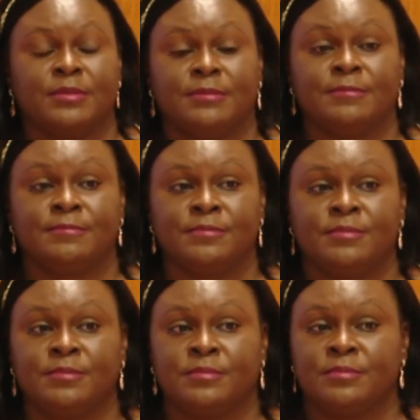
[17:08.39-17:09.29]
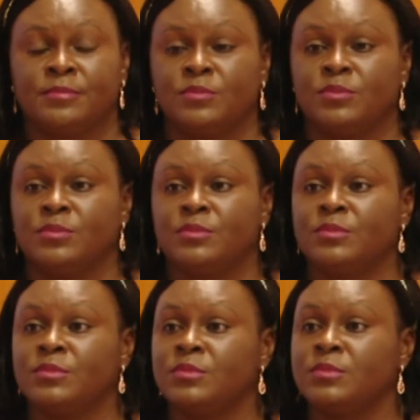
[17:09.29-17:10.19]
(no one is talking)